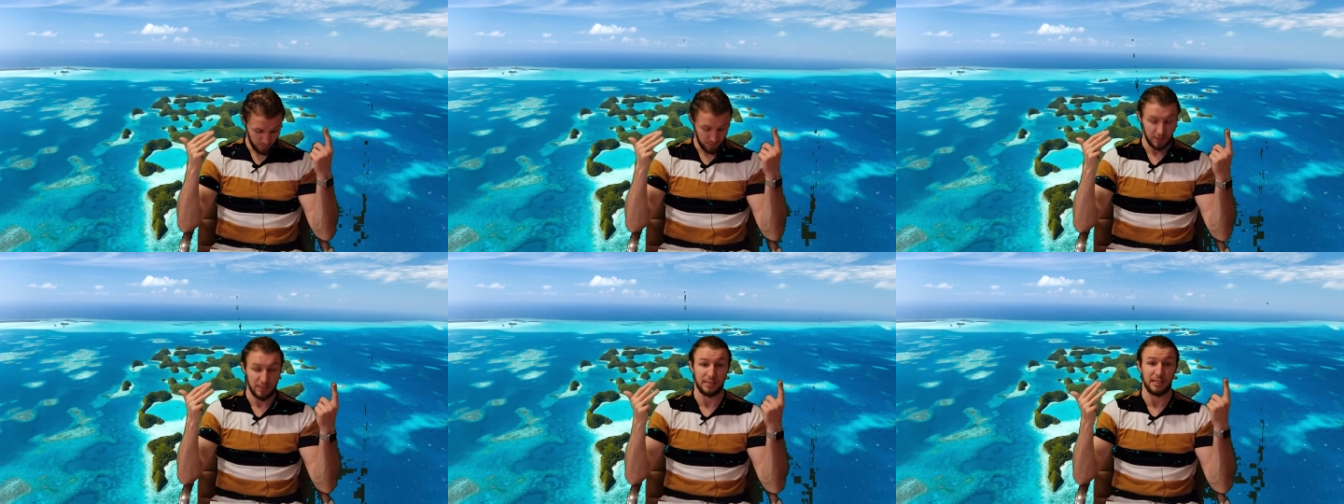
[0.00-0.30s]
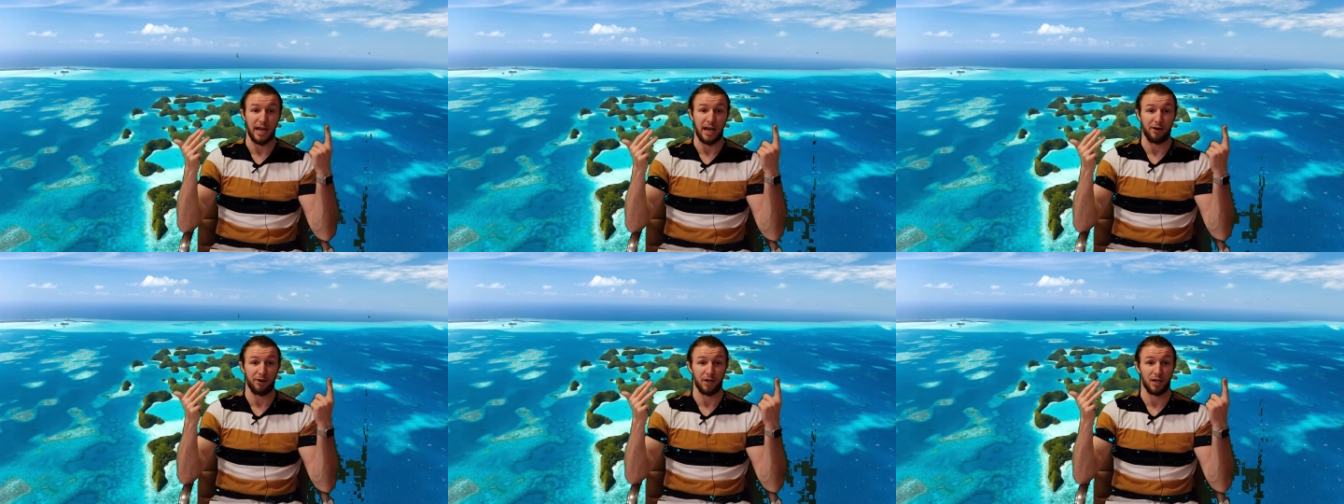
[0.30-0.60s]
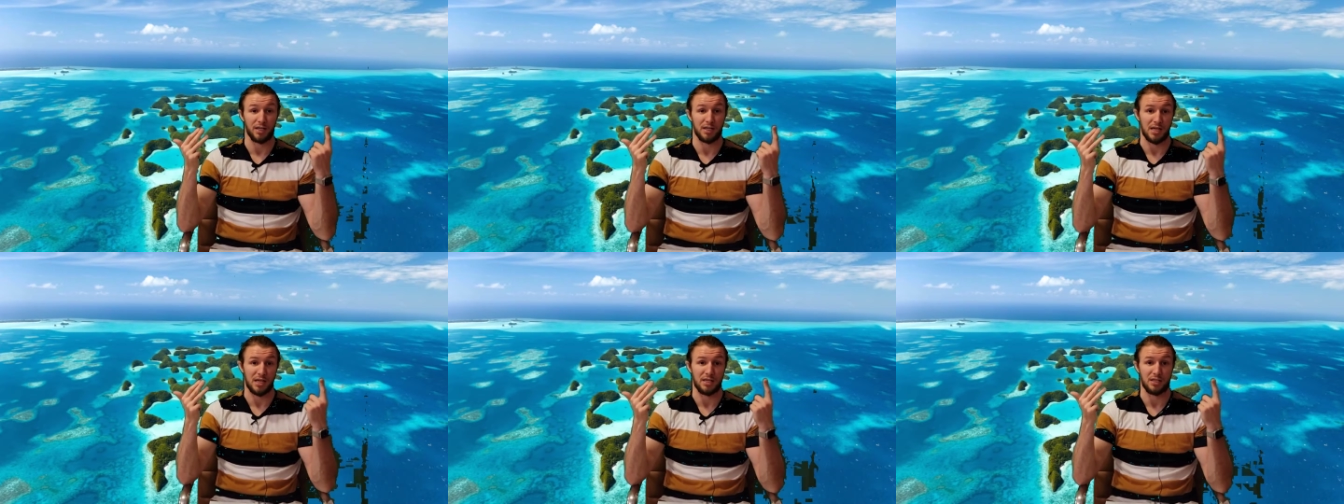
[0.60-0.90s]

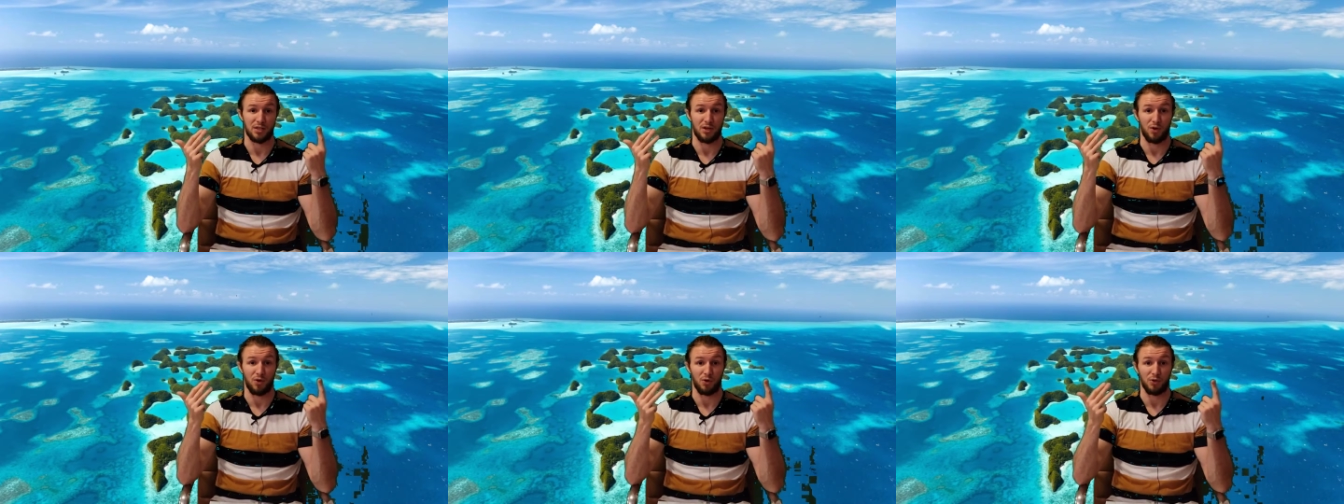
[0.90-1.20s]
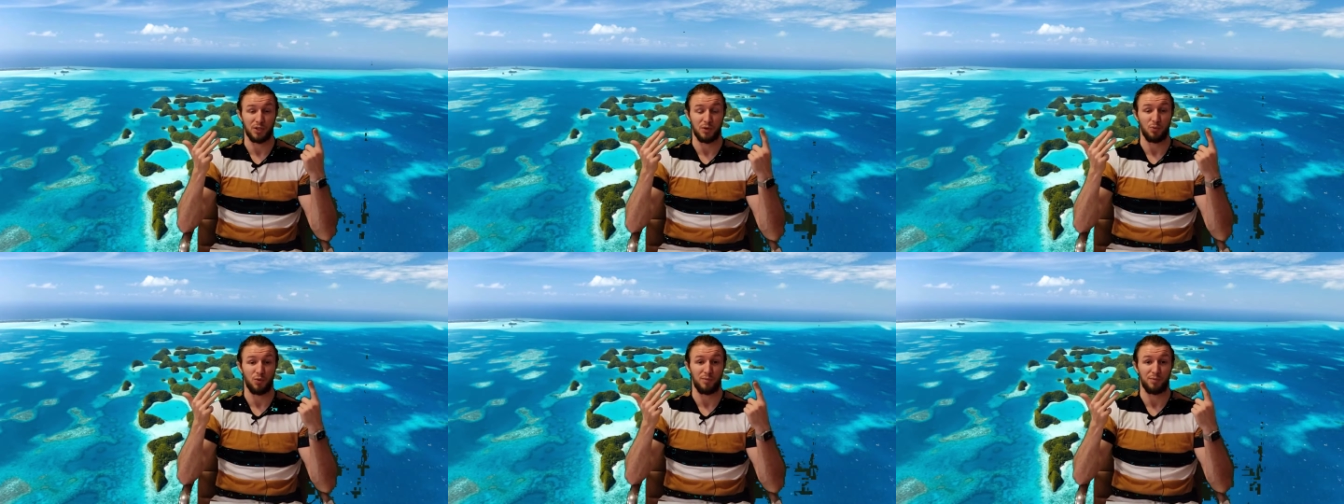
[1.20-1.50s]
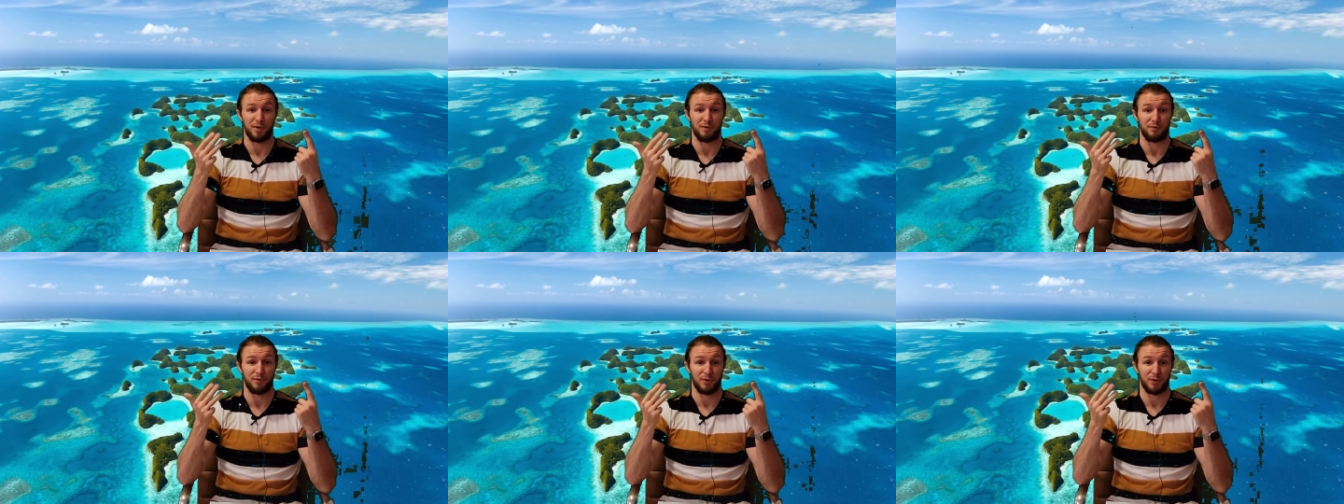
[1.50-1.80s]
Sarah is the only
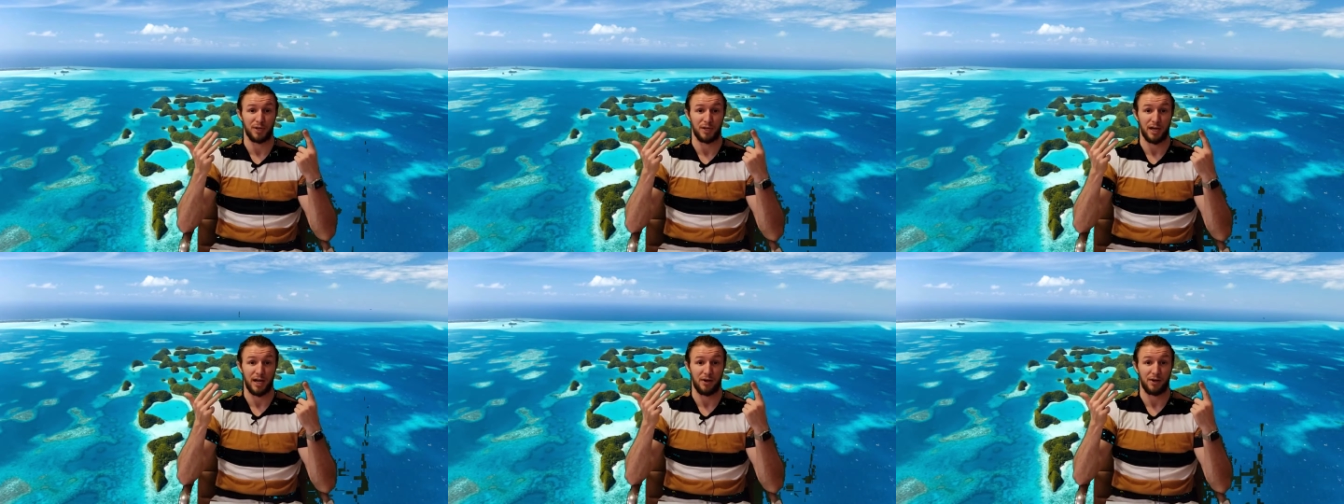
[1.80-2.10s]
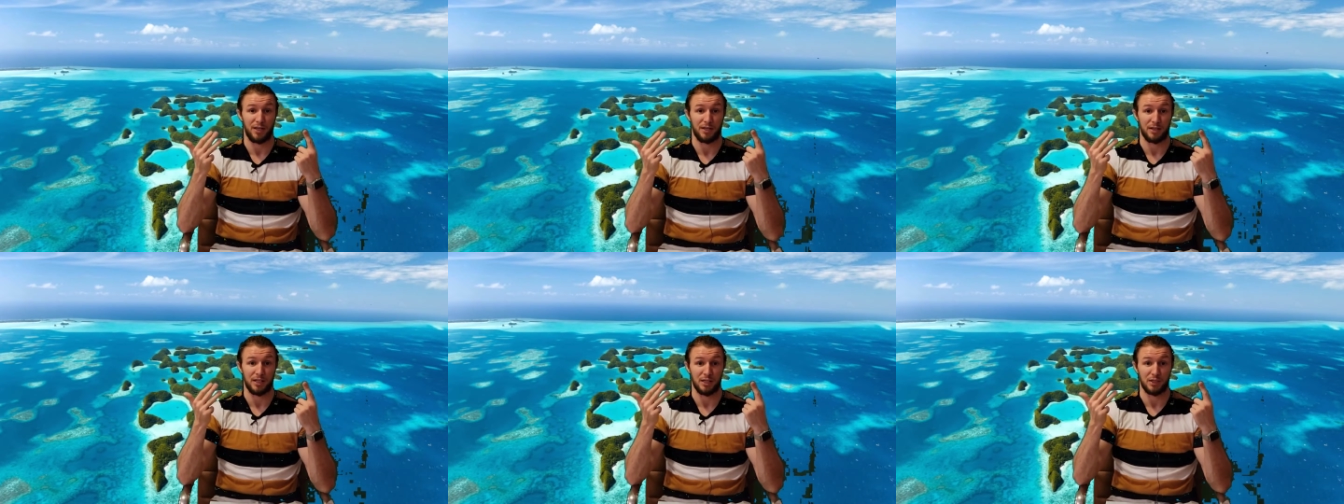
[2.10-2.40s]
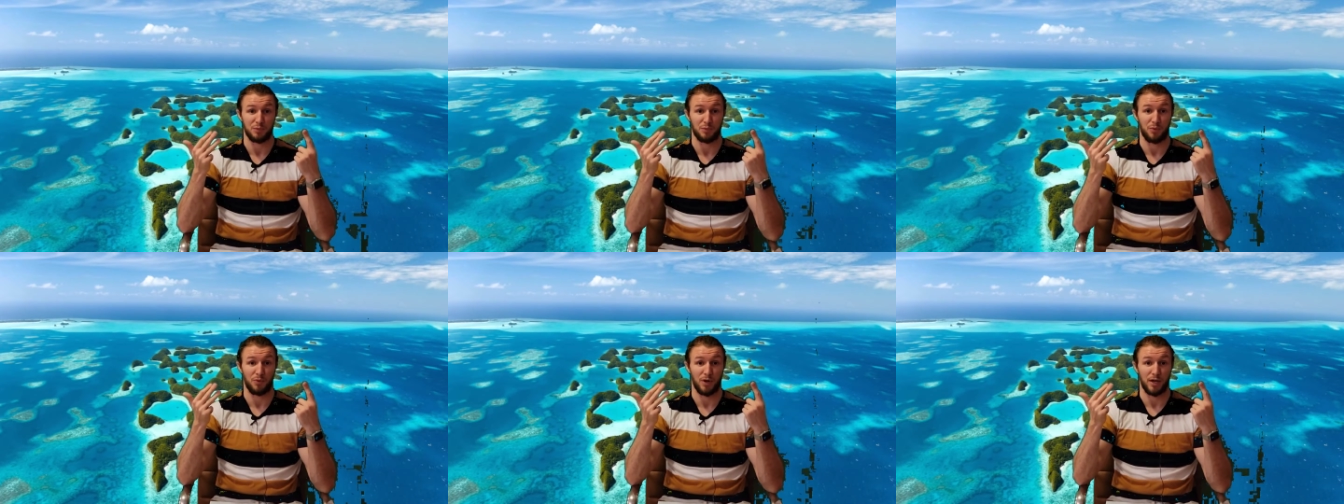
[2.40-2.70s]
woman voted out at
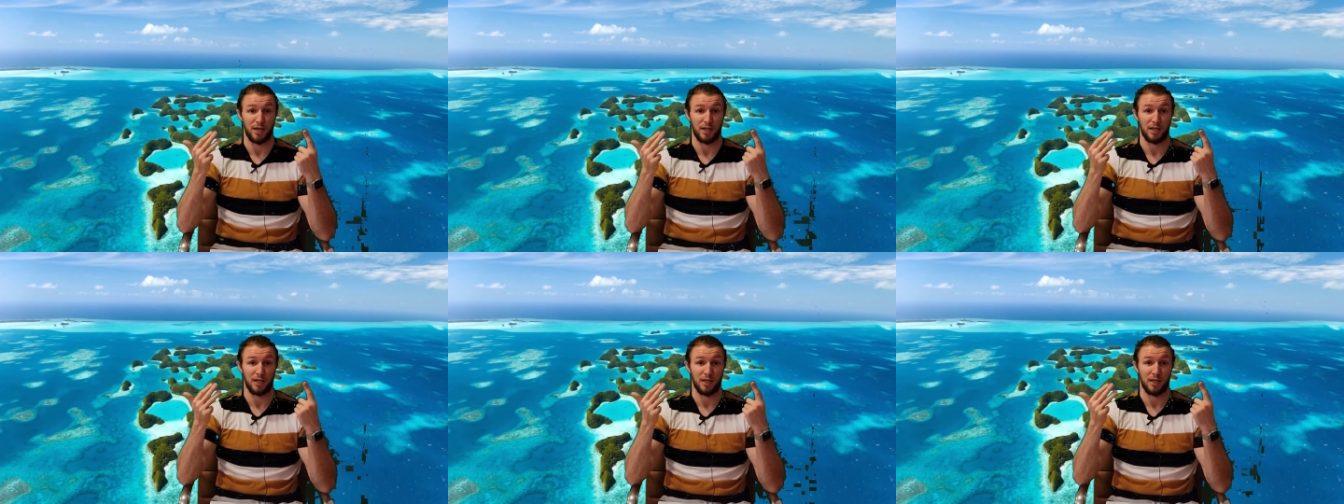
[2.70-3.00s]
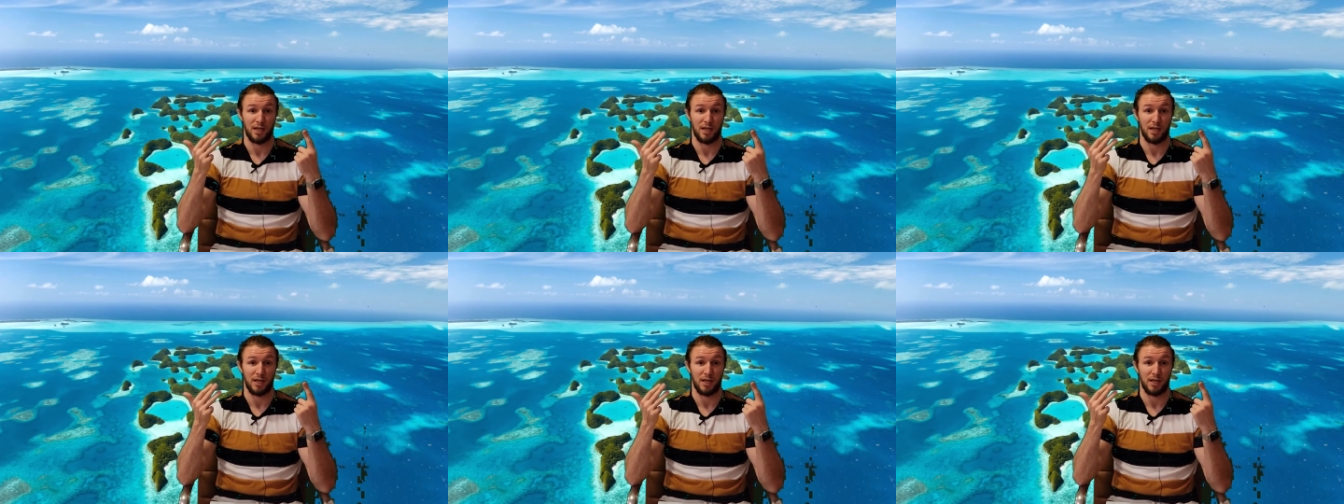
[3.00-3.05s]
this point.